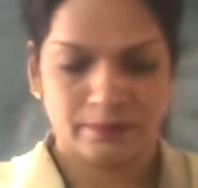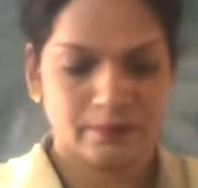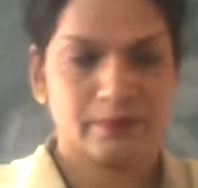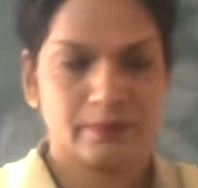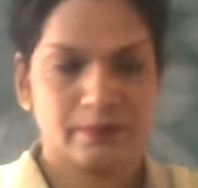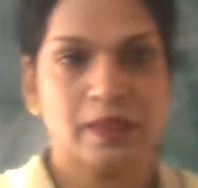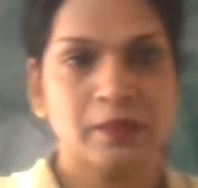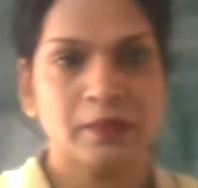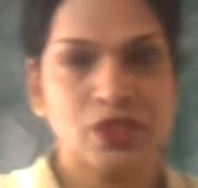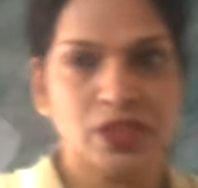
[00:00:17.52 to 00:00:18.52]

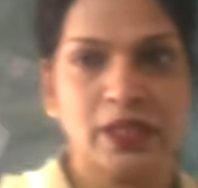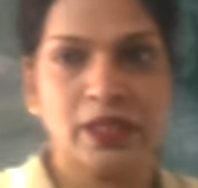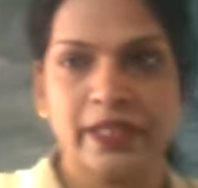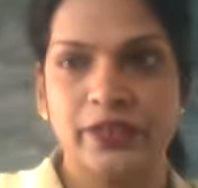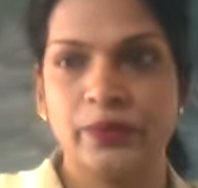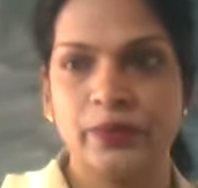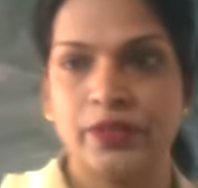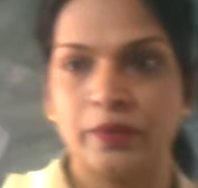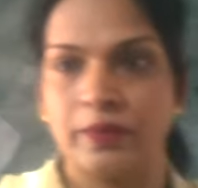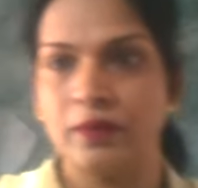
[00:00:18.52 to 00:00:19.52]
Amisha, can you
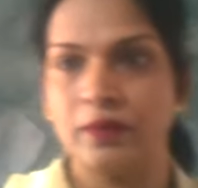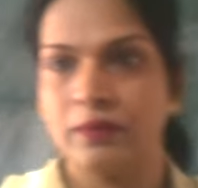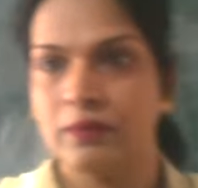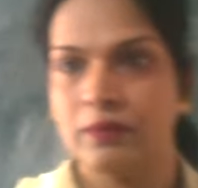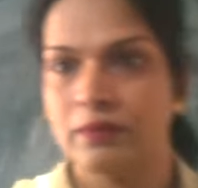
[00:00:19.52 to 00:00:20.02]
hear me?